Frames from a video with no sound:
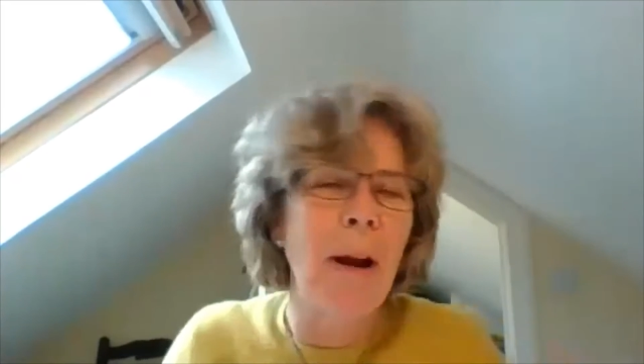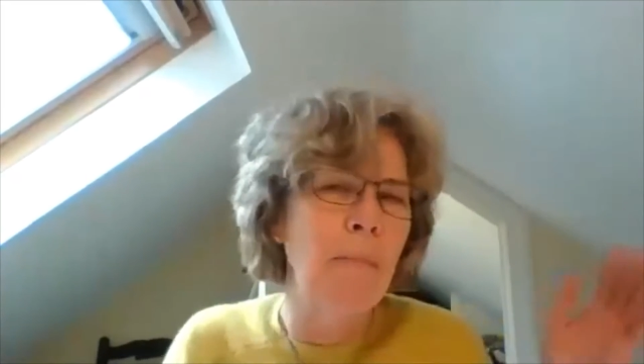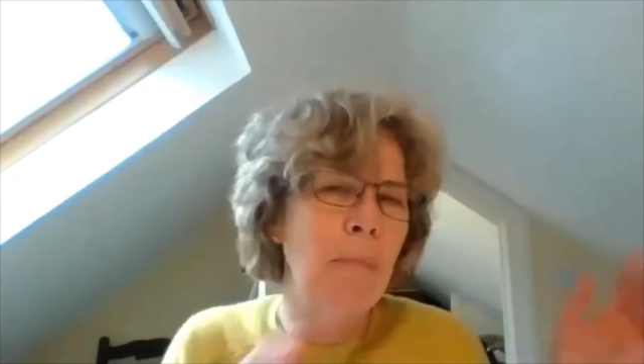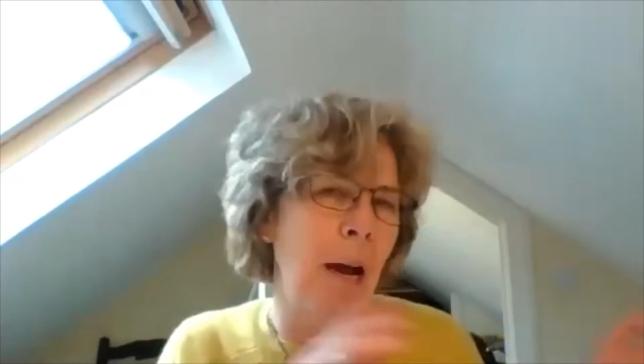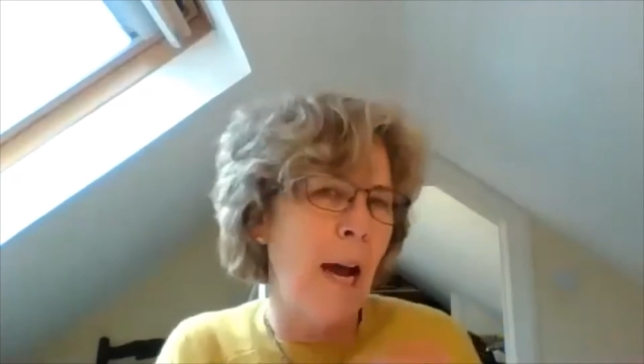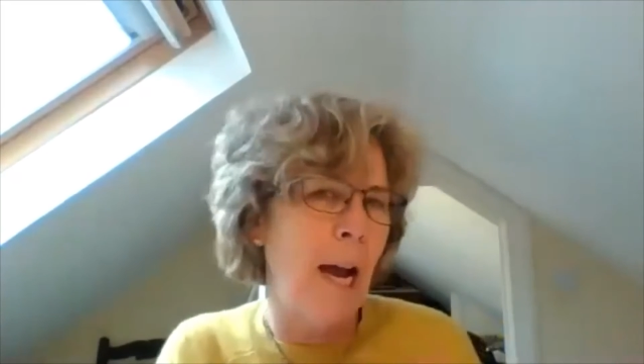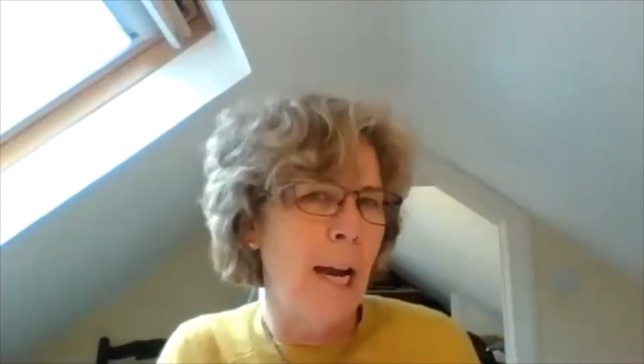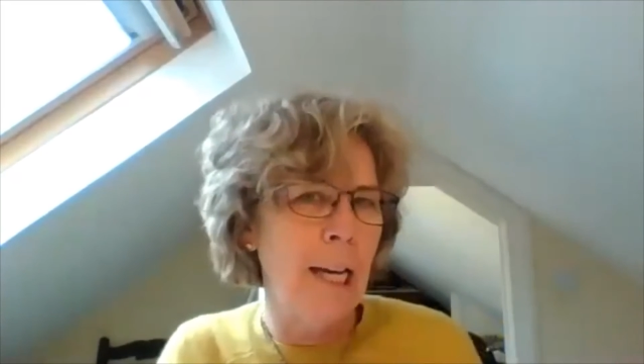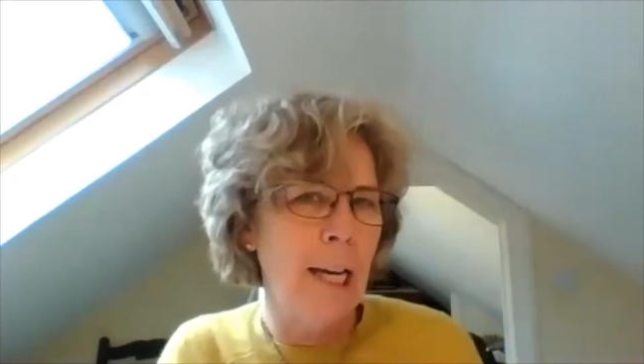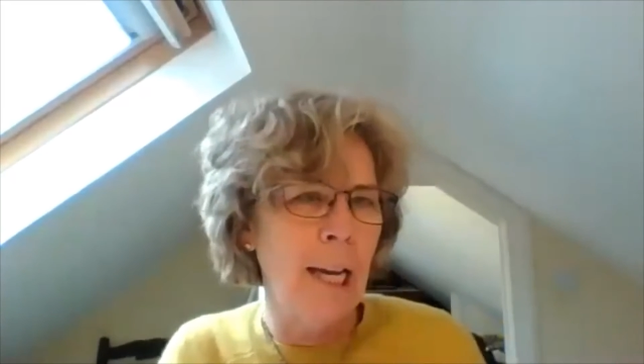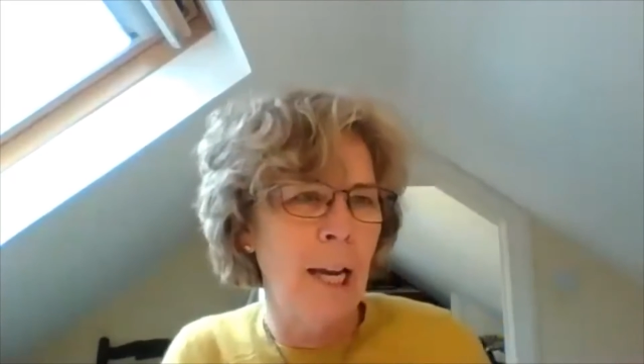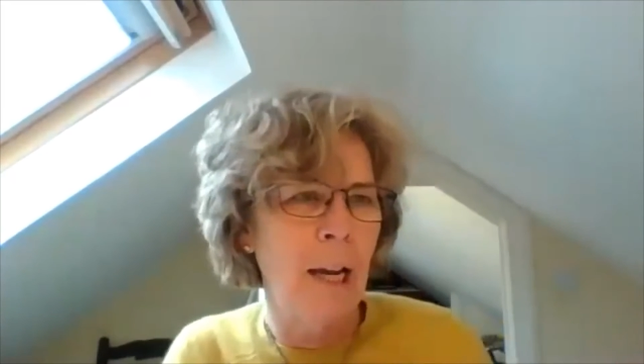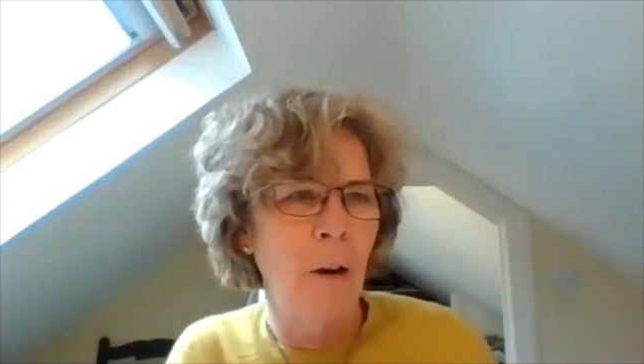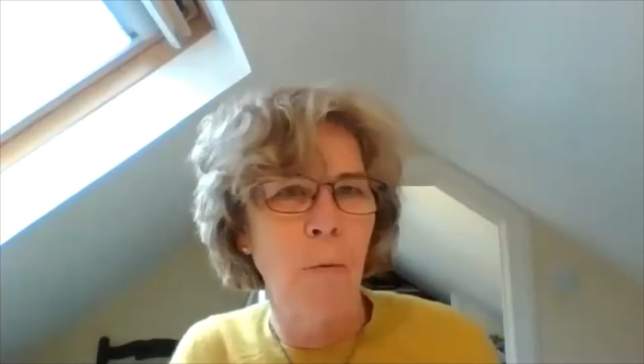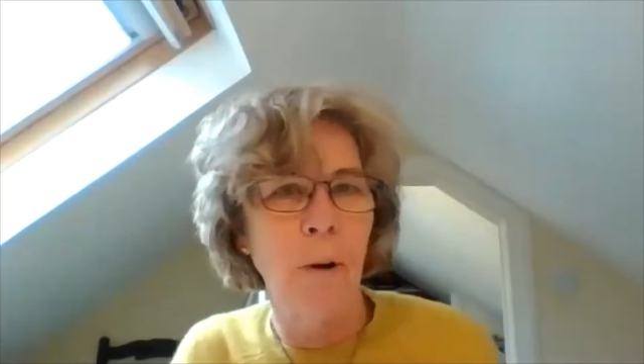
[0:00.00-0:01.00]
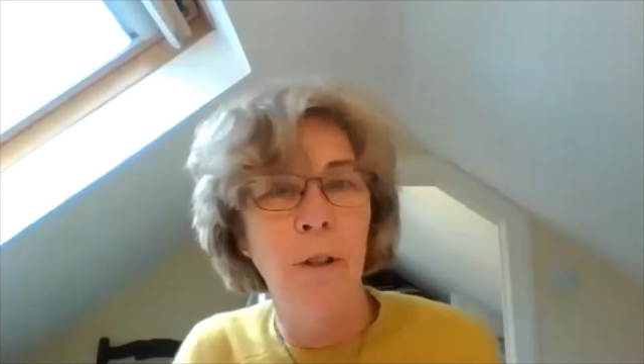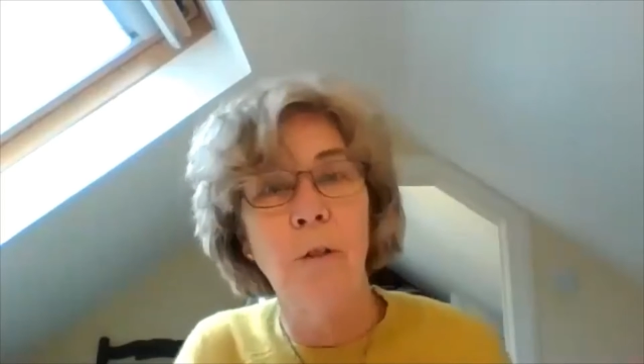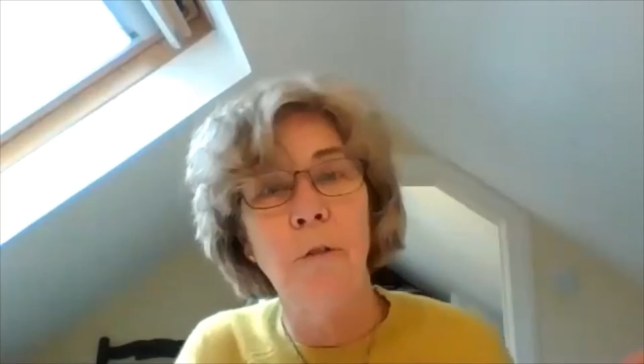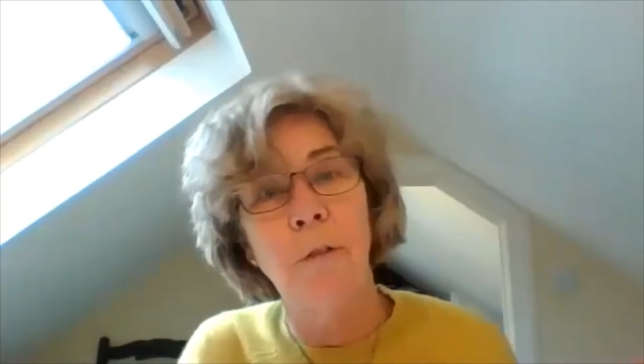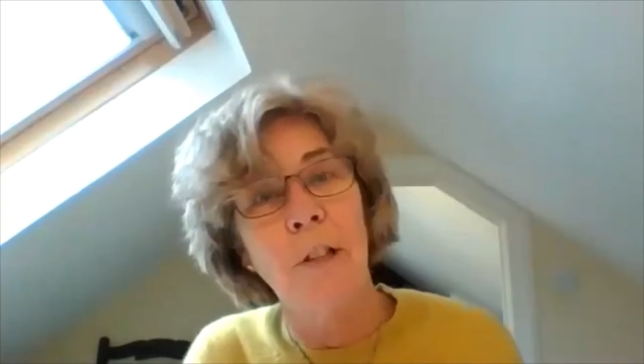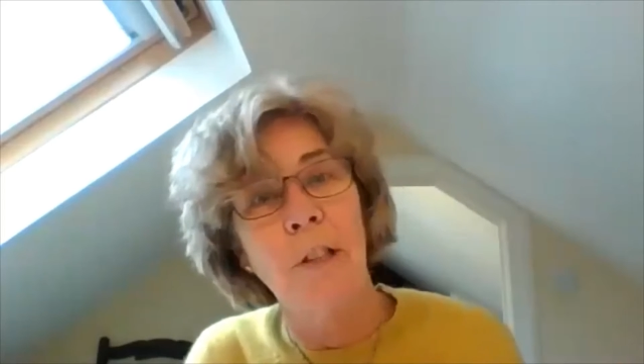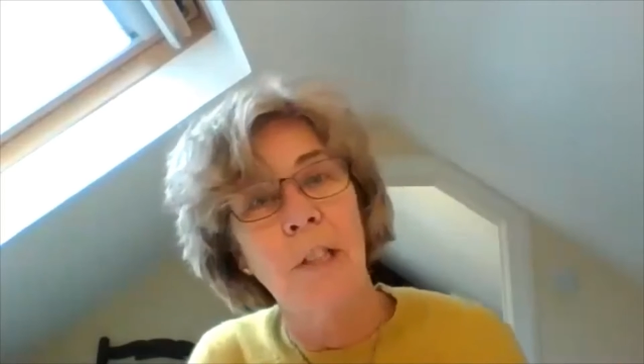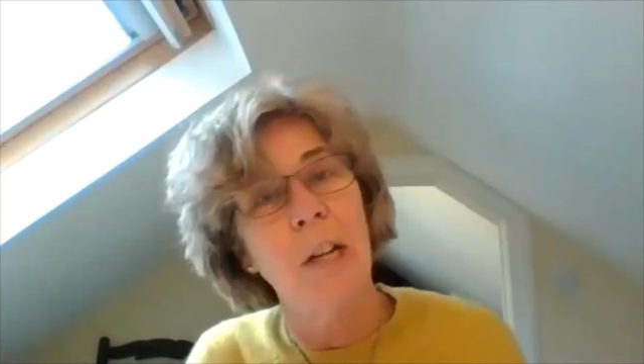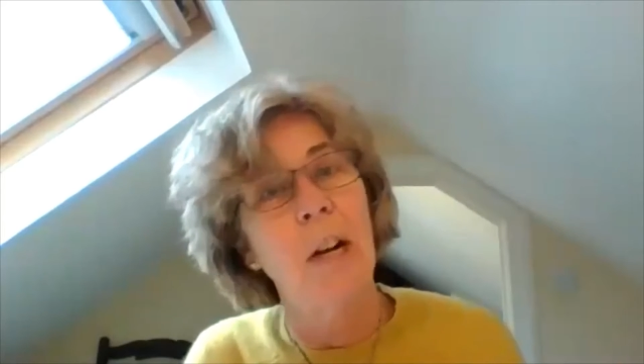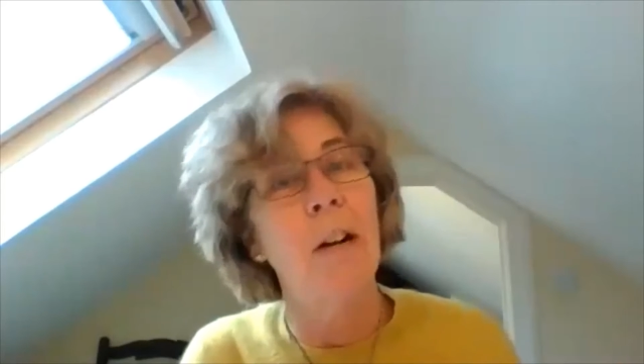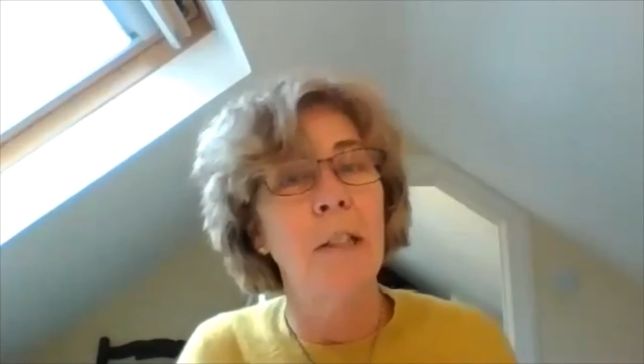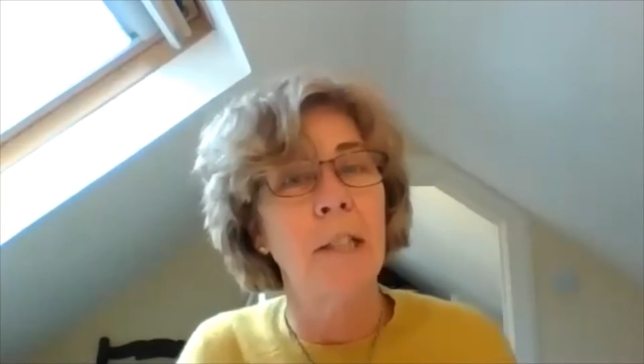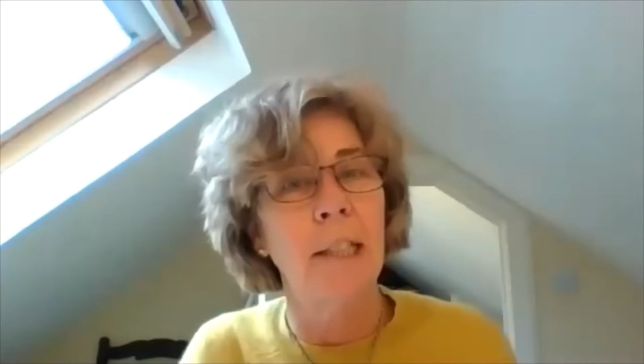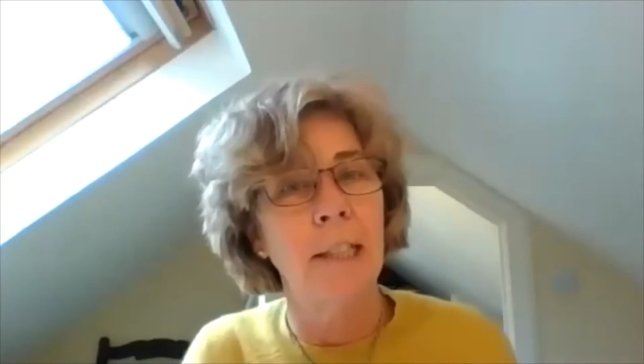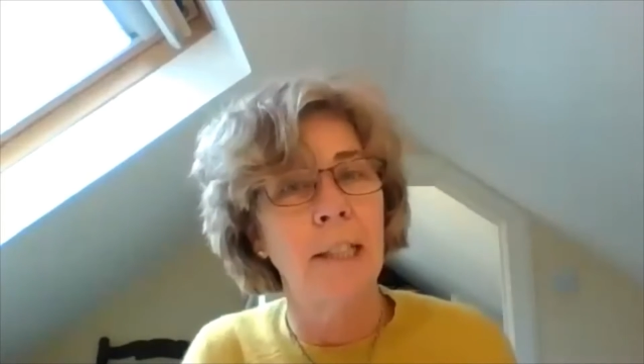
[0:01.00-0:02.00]
back when you first
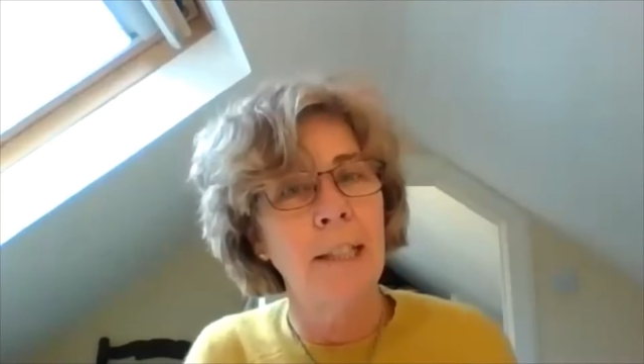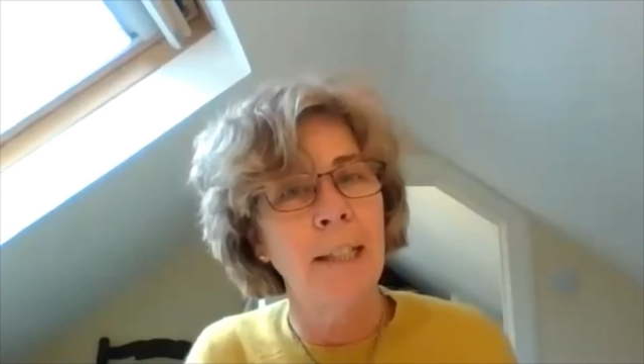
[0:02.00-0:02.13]
started,